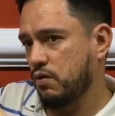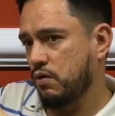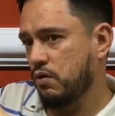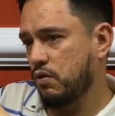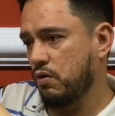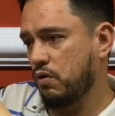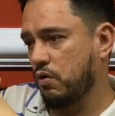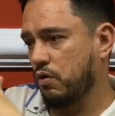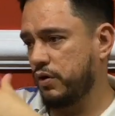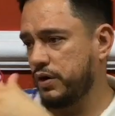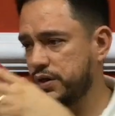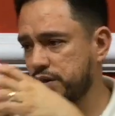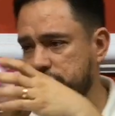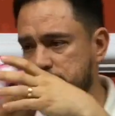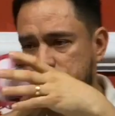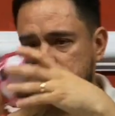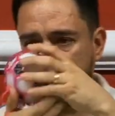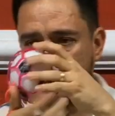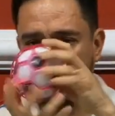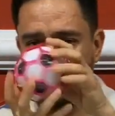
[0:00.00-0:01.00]
or
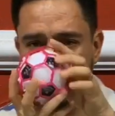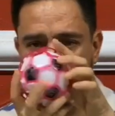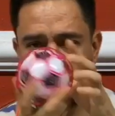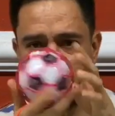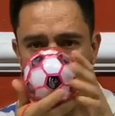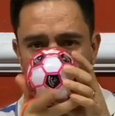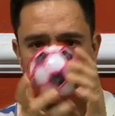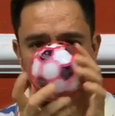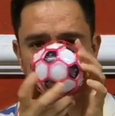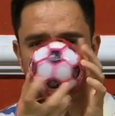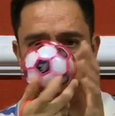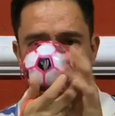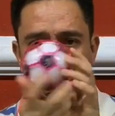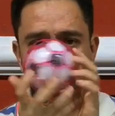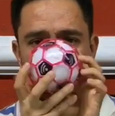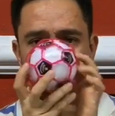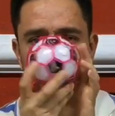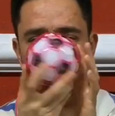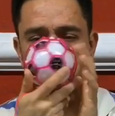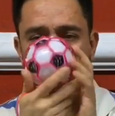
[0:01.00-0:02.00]
is rolling?
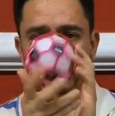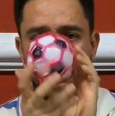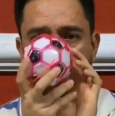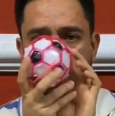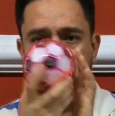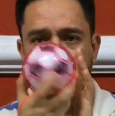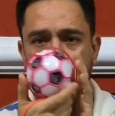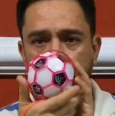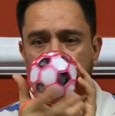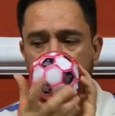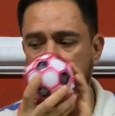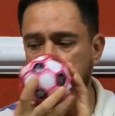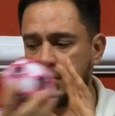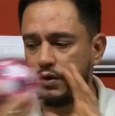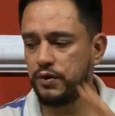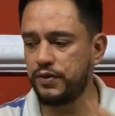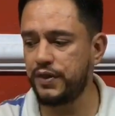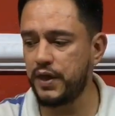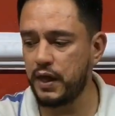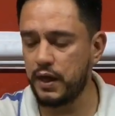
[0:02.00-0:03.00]
What do
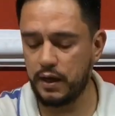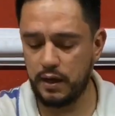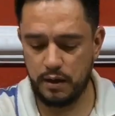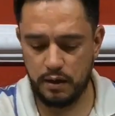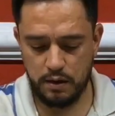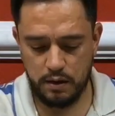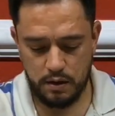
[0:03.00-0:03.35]
you think?